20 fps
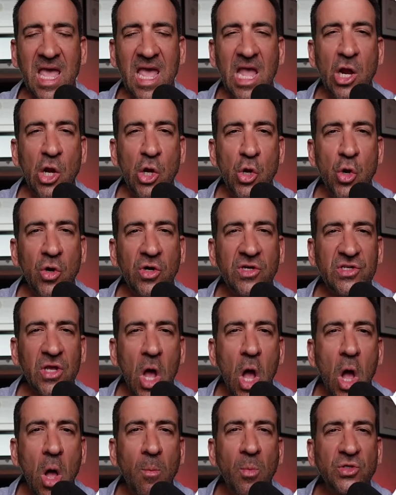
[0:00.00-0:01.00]
it looks
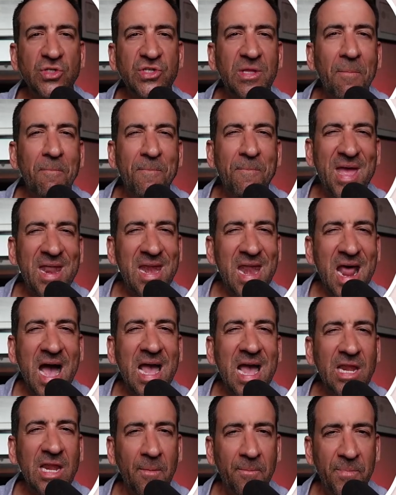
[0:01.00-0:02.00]
almost
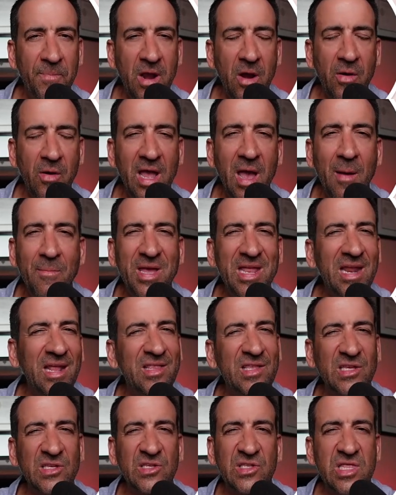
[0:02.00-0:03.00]
benign appearing. I mean,
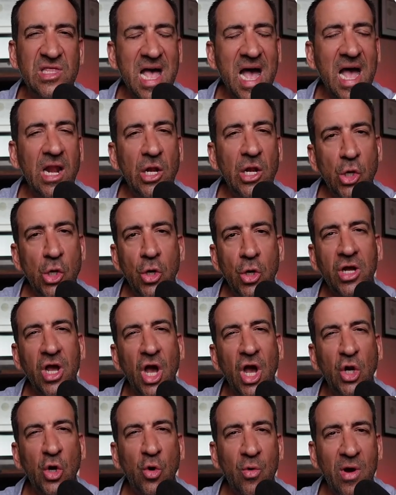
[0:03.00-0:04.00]
it does not look
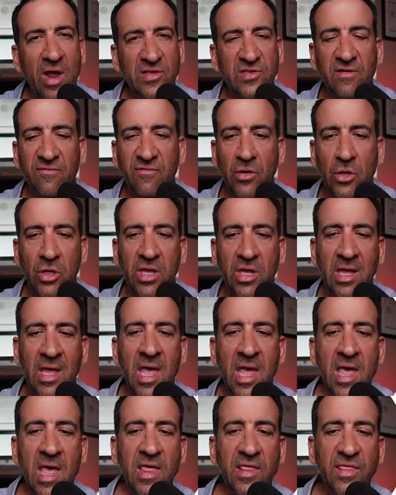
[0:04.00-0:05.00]
aggressive looking.
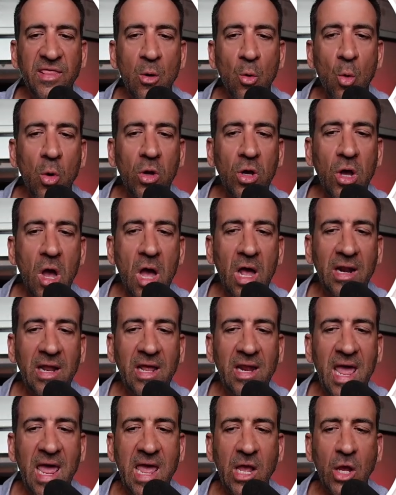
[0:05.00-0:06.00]
They will call
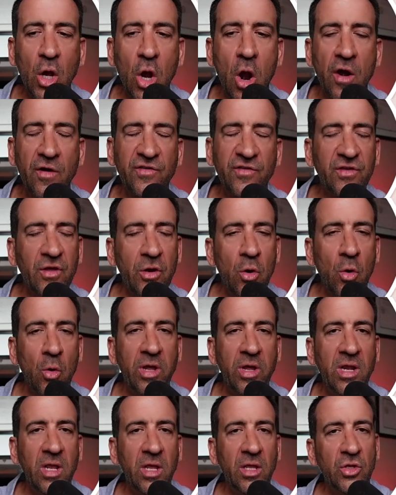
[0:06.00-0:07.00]
it a
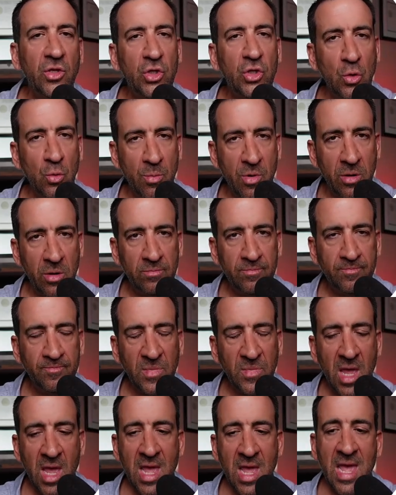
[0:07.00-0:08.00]
carcinoid tumor.
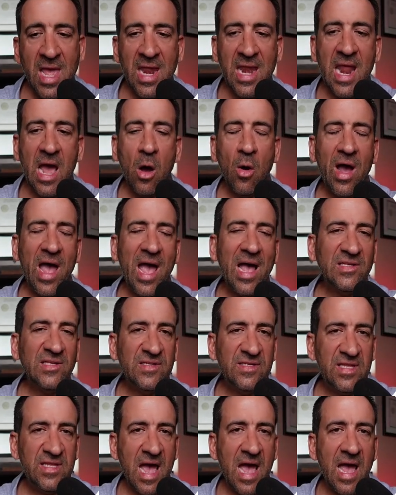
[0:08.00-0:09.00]
Now,
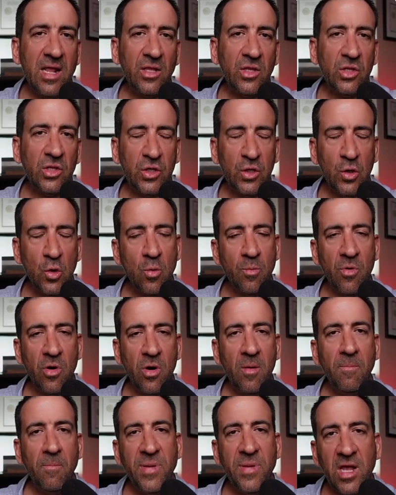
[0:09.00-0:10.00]
as that
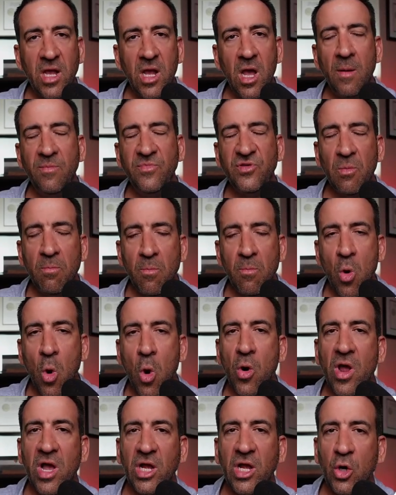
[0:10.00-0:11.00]
tumor becomes
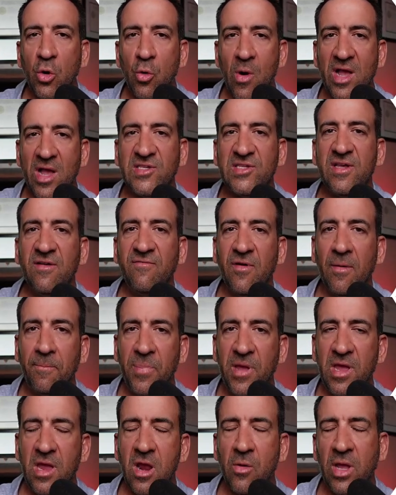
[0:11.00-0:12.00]
more aggressive
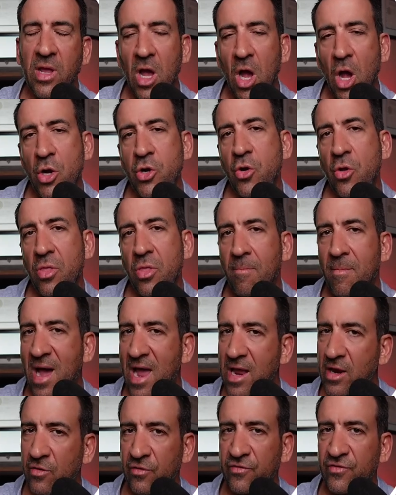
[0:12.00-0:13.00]
appearing under the
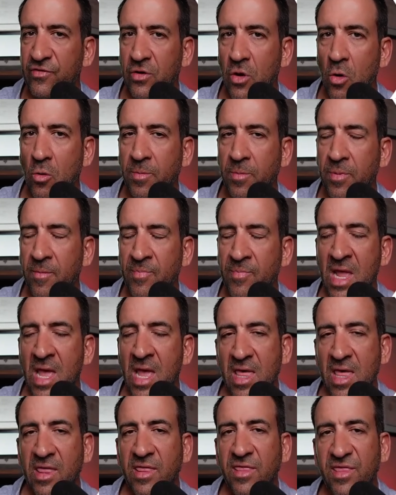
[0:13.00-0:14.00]
microscope,
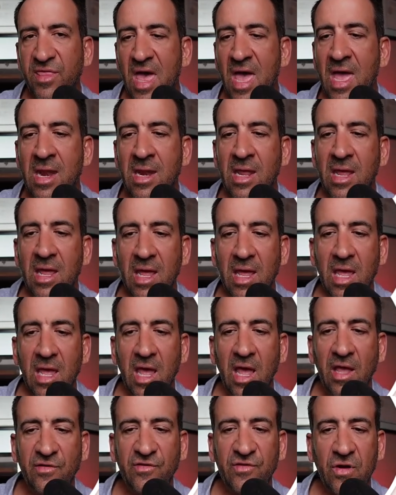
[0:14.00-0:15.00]
then
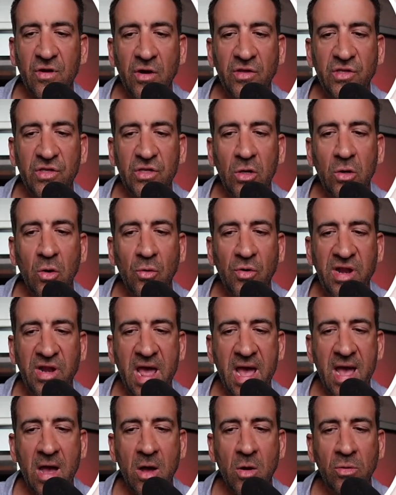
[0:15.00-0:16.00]
it starts to go
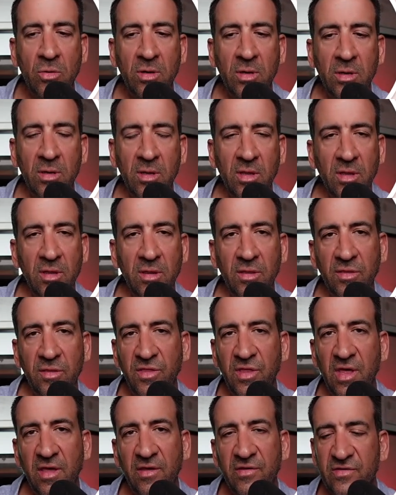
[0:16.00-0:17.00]
down
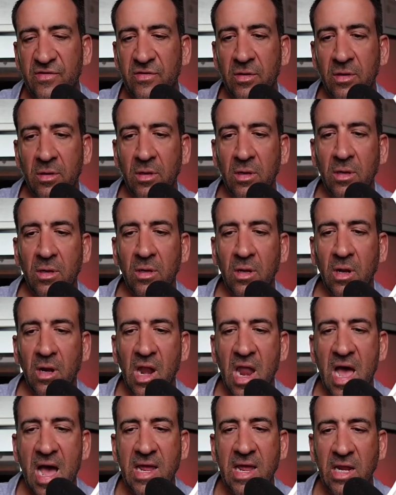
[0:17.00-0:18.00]
this
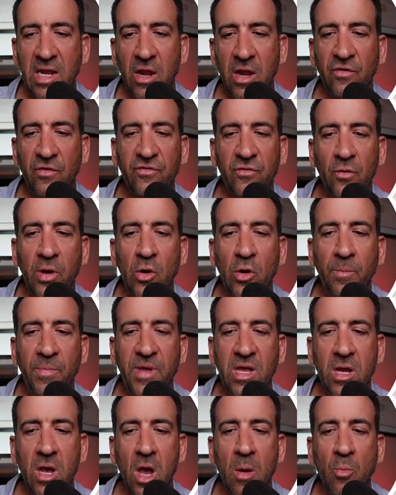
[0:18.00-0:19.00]
line here. So it'll
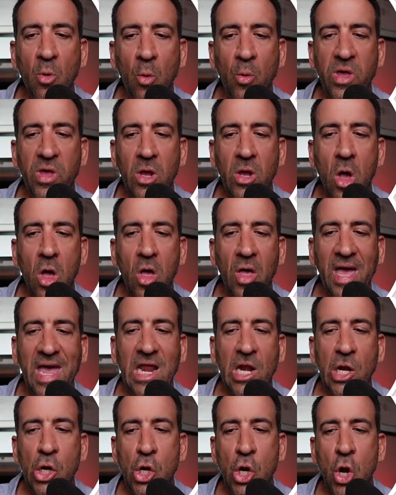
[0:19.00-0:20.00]
become what we call
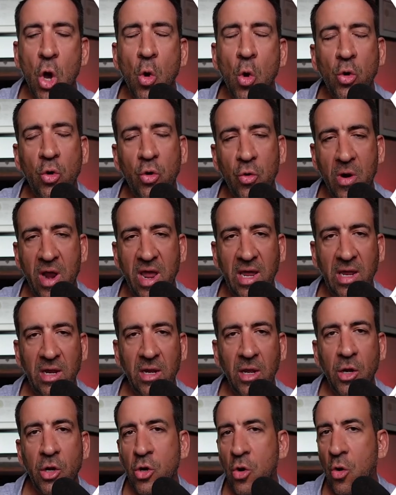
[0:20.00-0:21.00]
a
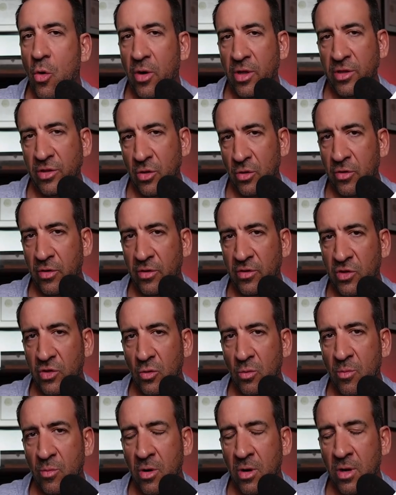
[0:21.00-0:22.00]
low-grade neuroendocrine
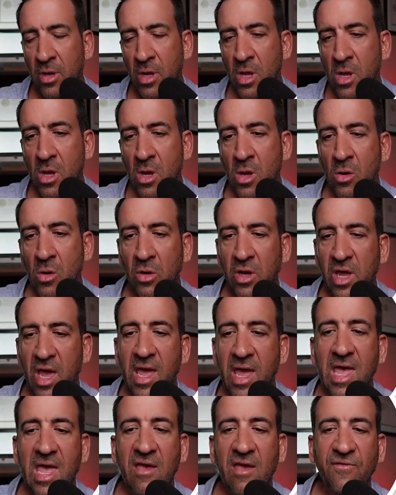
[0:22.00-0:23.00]
tumor.
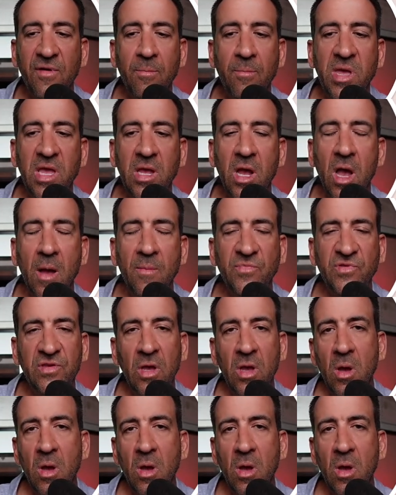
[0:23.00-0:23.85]
Okay? If it becomes